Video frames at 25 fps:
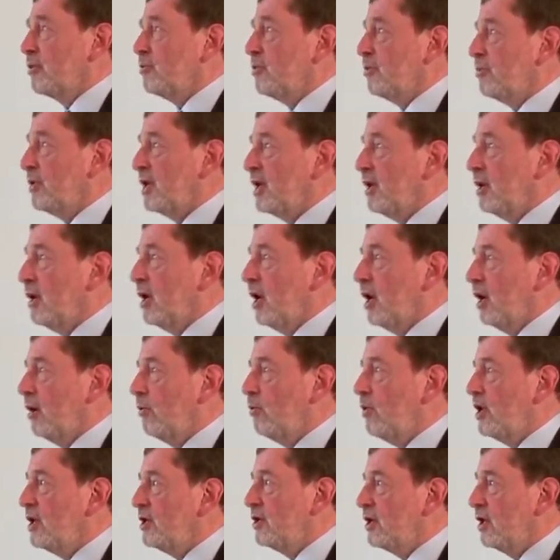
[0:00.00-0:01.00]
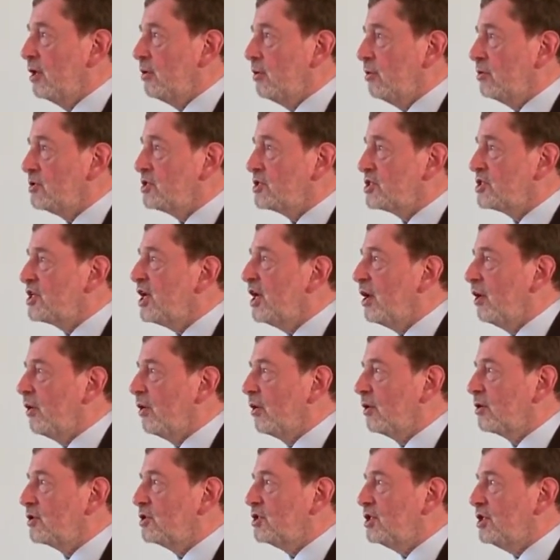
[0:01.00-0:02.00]
probably a, a, window
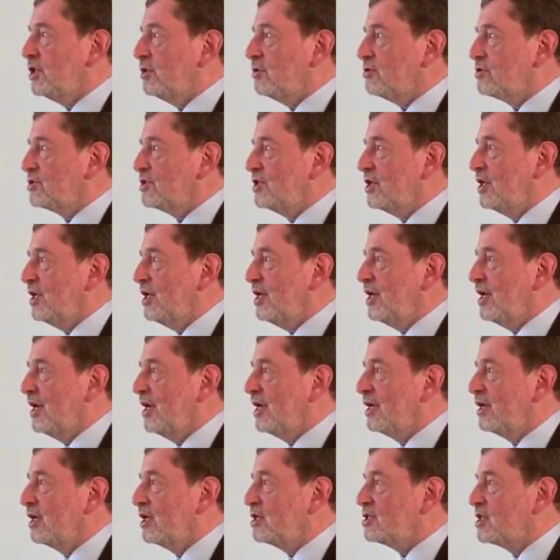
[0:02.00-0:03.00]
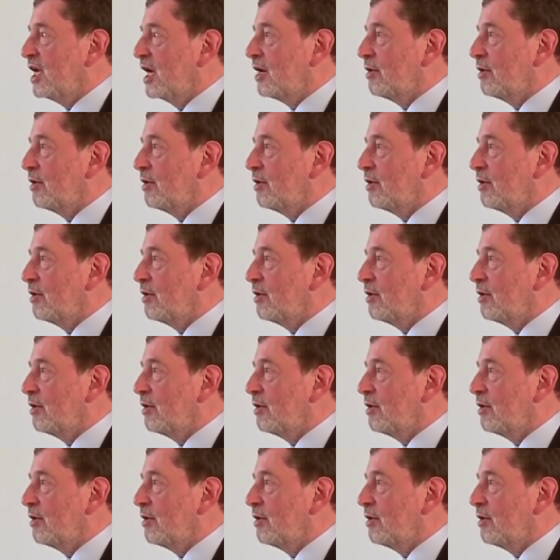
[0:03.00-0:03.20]
still to use the English